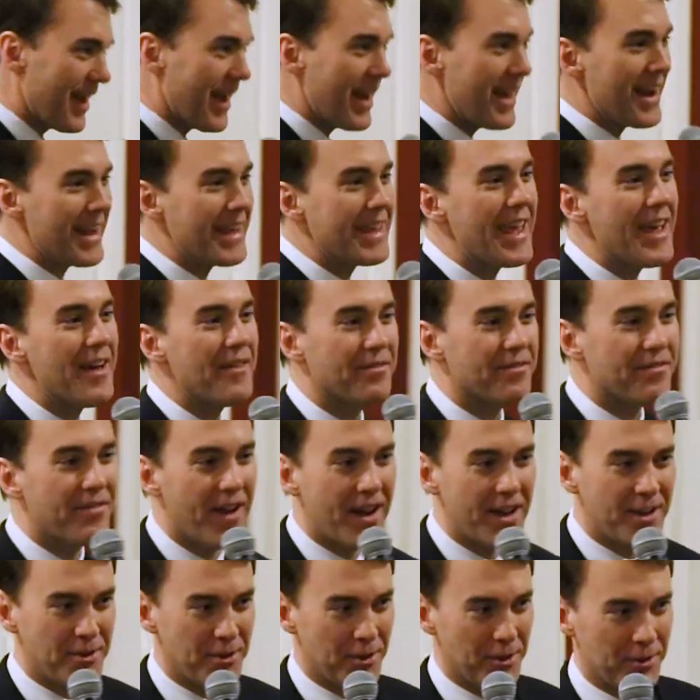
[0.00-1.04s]
and I can't
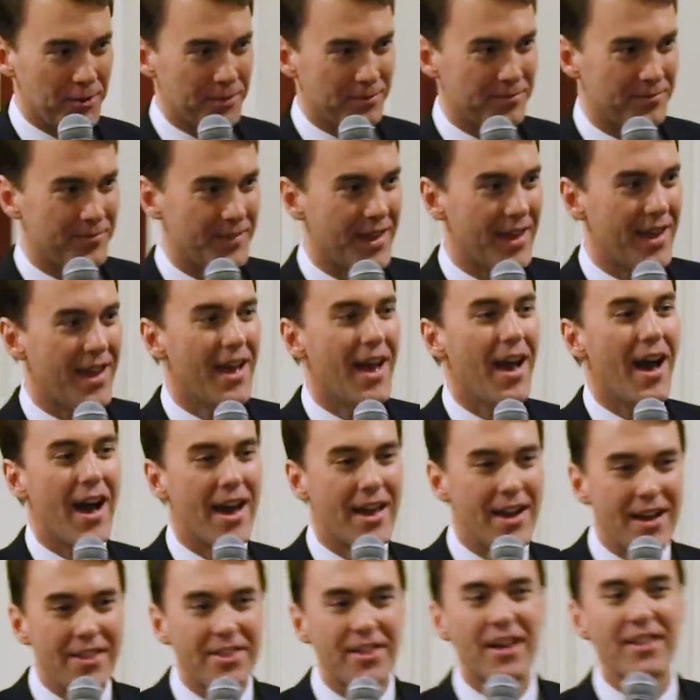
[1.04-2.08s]
find her.
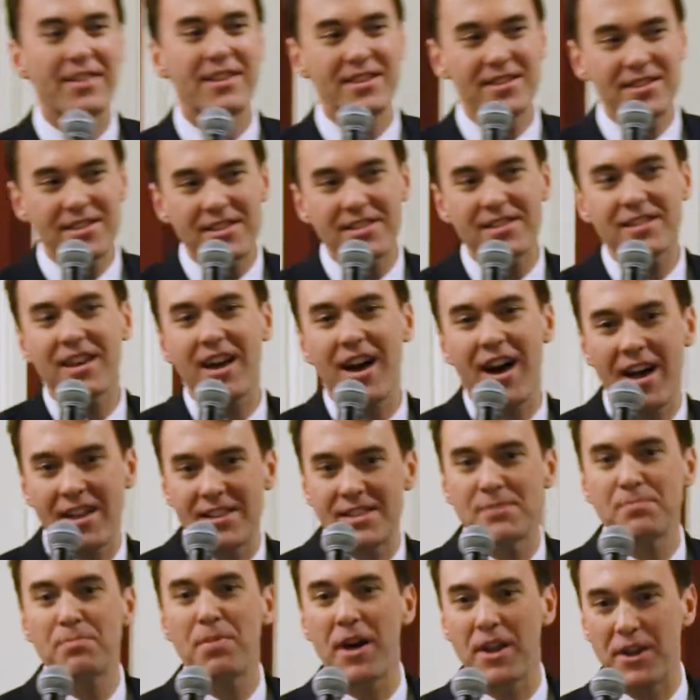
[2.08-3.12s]
And I thought, this is
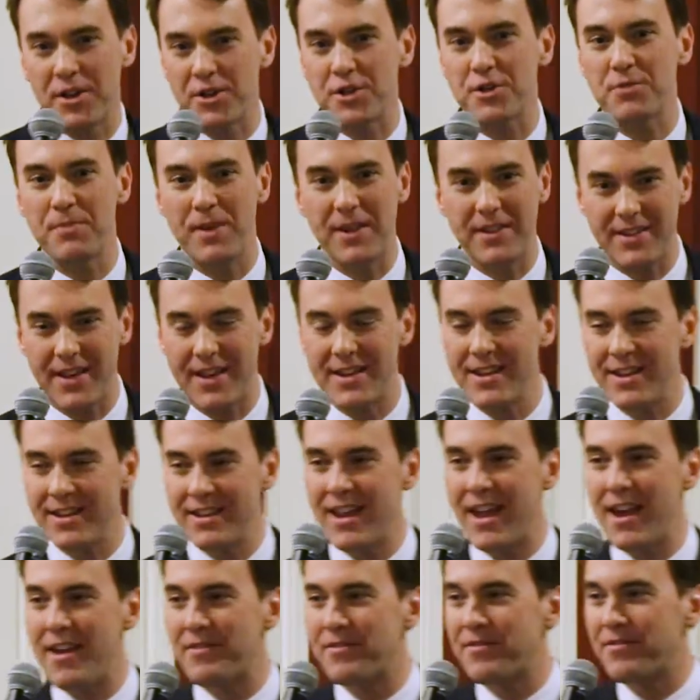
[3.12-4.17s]
God's punishment. I
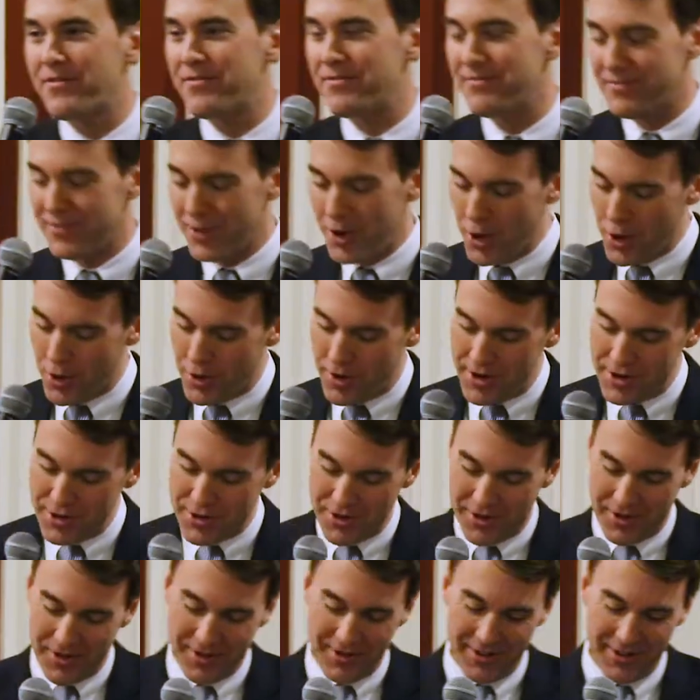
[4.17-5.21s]
didn't have courage
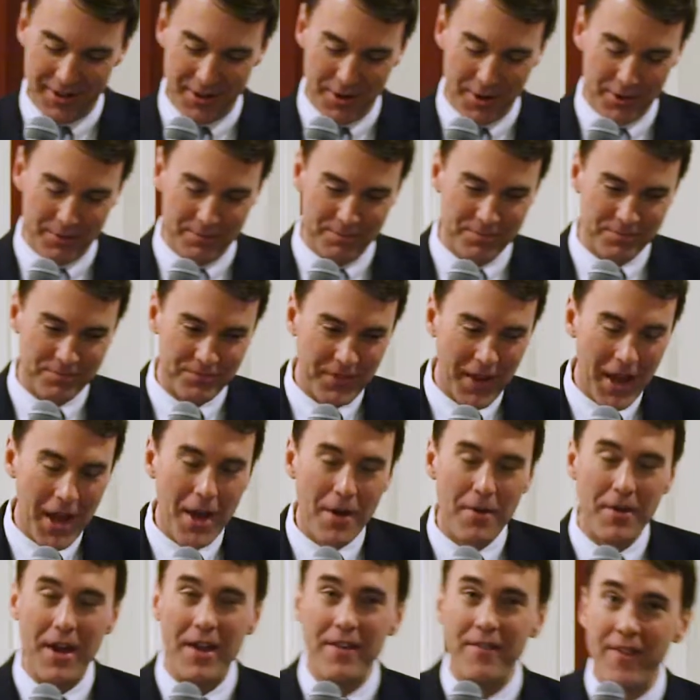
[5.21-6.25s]
earlier.
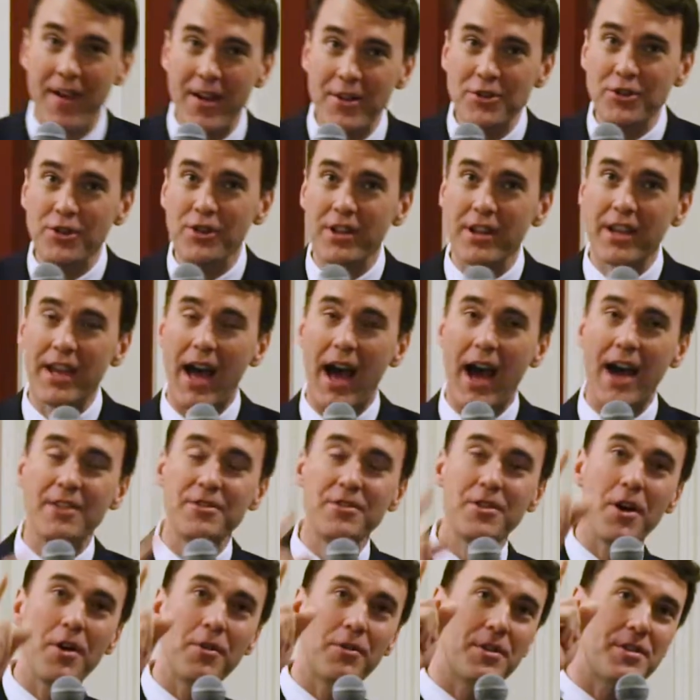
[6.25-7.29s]
Eventually, I
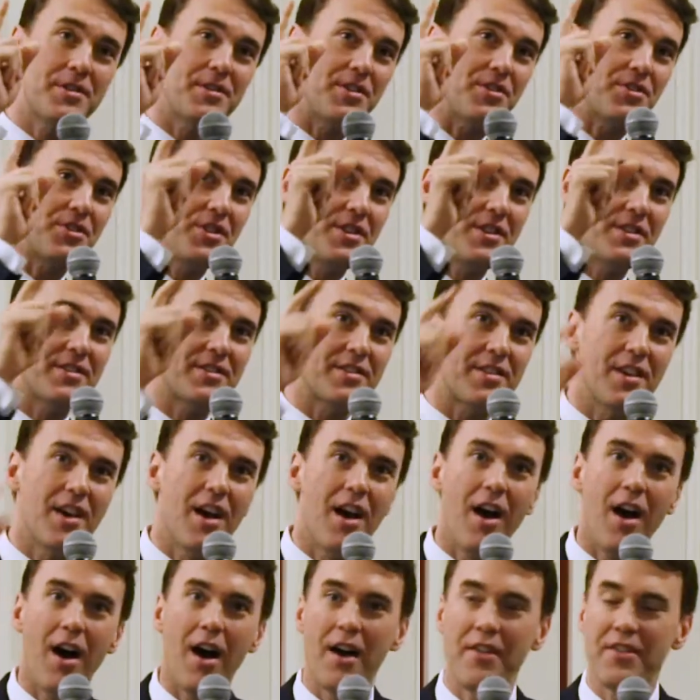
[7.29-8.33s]
notice that she's
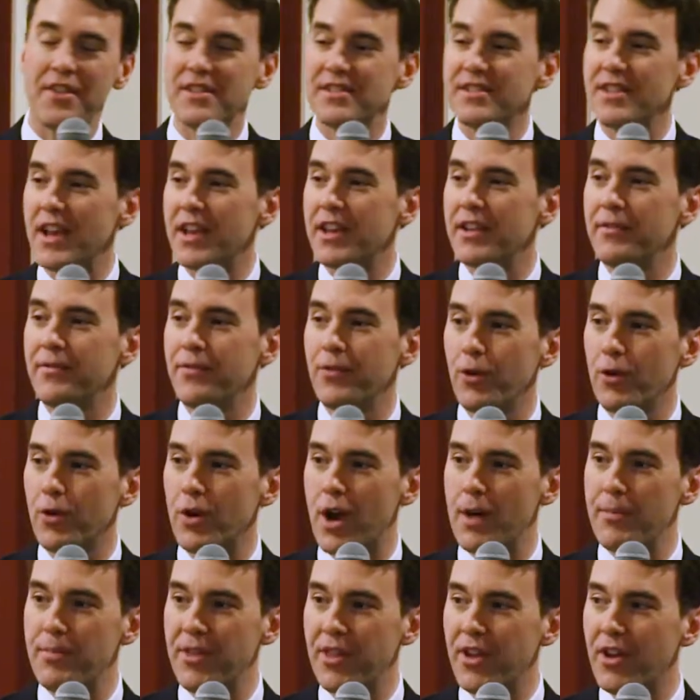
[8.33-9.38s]
on the 2nd floor
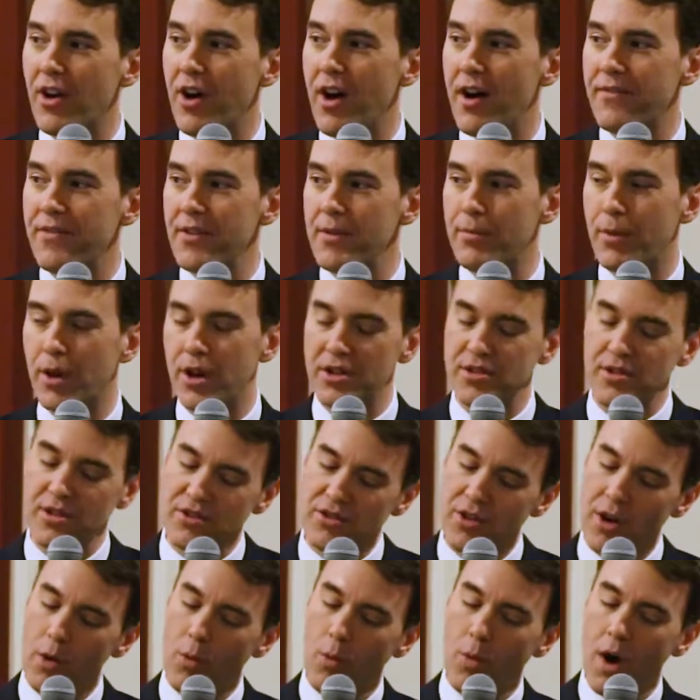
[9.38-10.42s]
up in the coffee bar. So I
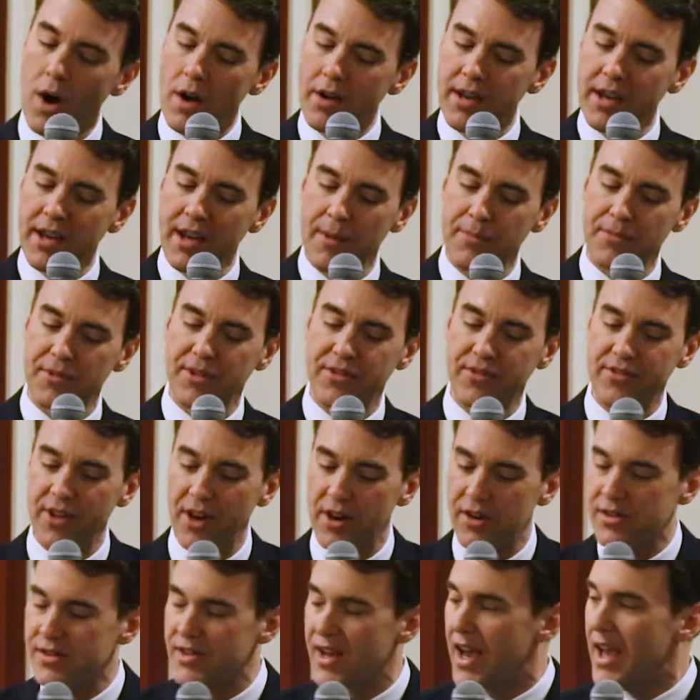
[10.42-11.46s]
start walking up the
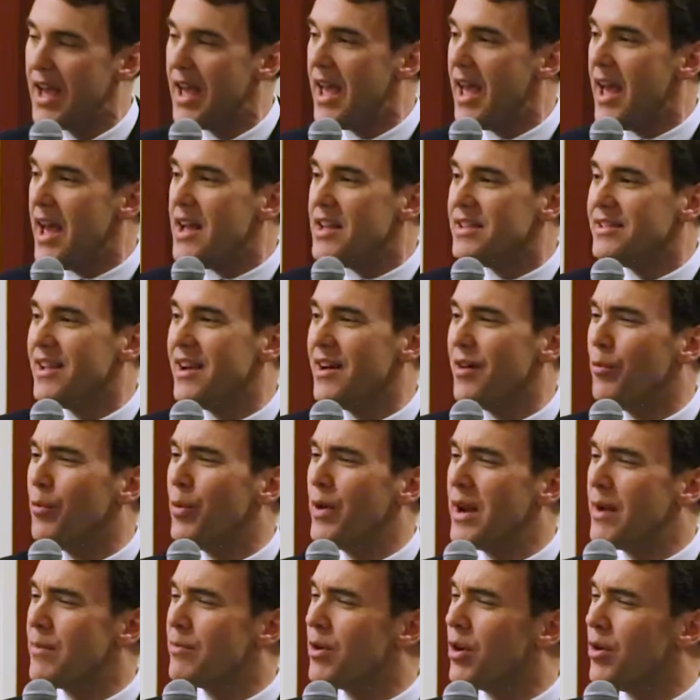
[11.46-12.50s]
stairs. Now,
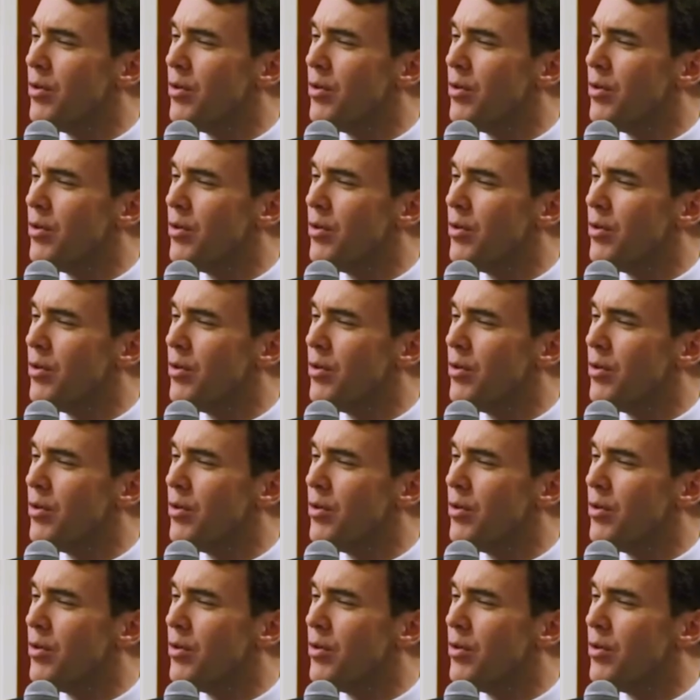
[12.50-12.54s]
when I'm